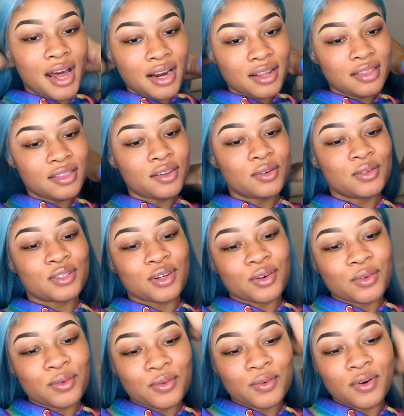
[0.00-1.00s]
that those
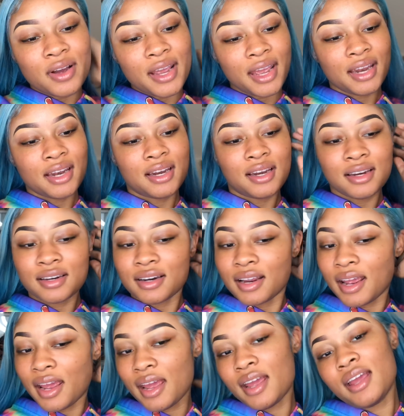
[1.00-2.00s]
are on,
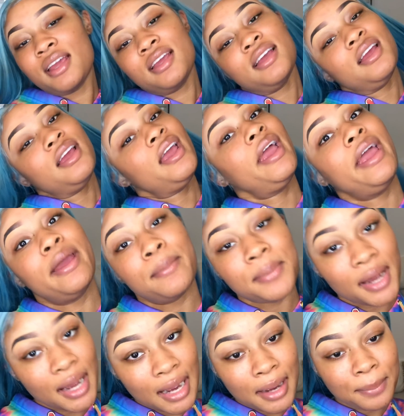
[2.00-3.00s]
okay,
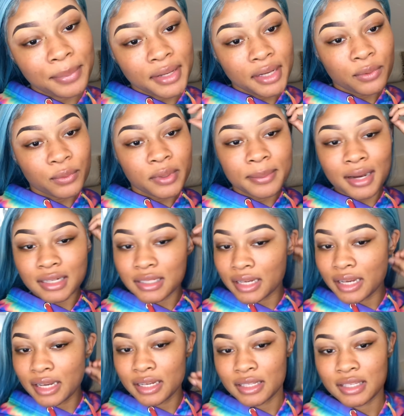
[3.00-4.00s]
and popping, we about to
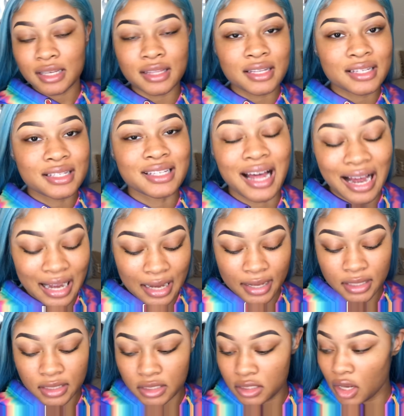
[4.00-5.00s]
get into this
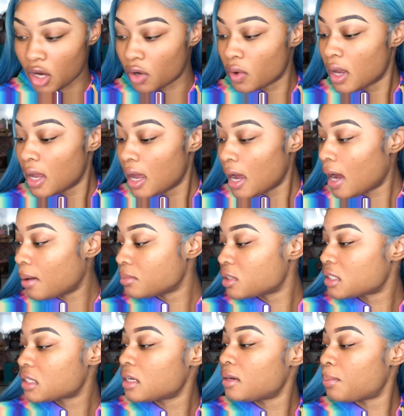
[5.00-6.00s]
eye. So I'm
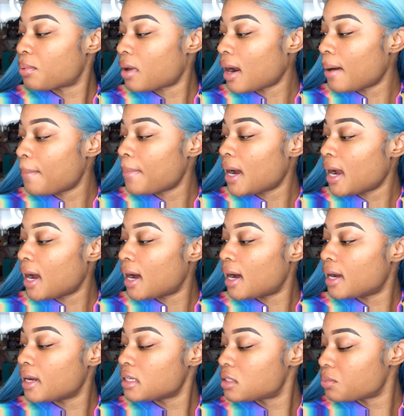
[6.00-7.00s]
just gonna prime my
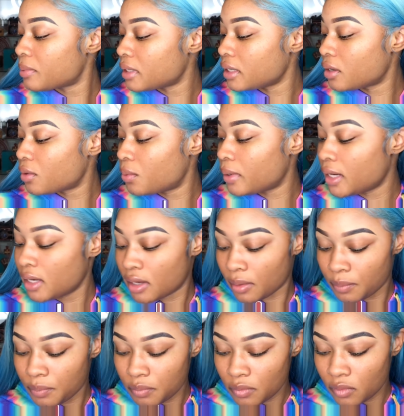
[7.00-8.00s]
eyes really
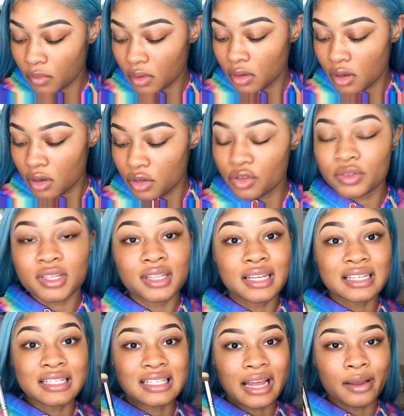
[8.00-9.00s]
quick
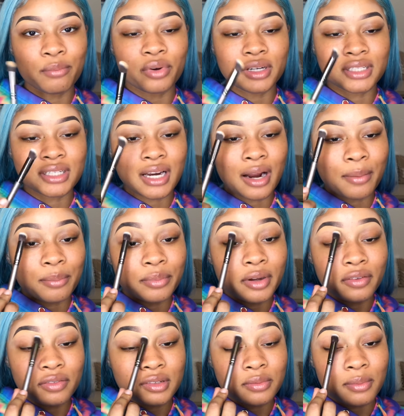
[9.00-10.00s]
using the same brush that I
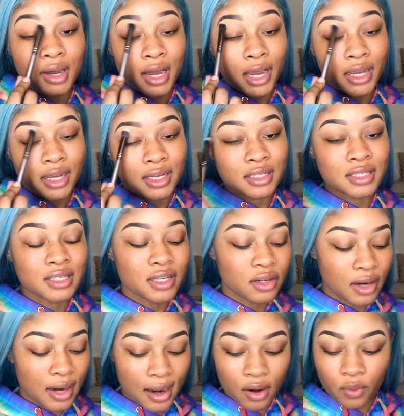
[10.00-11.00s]
buffed my
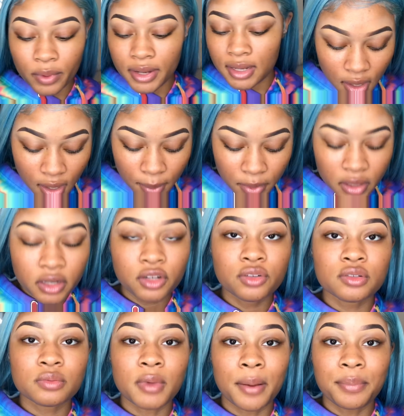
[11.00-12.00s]
concealer out with. I'm gonna
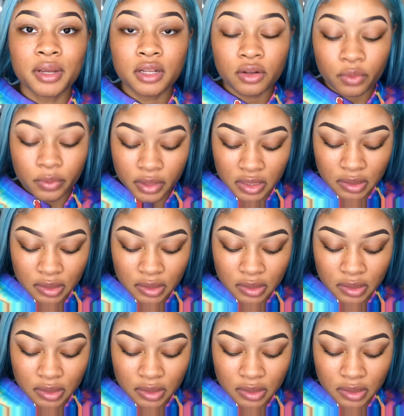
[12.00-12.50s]
use my P. Louise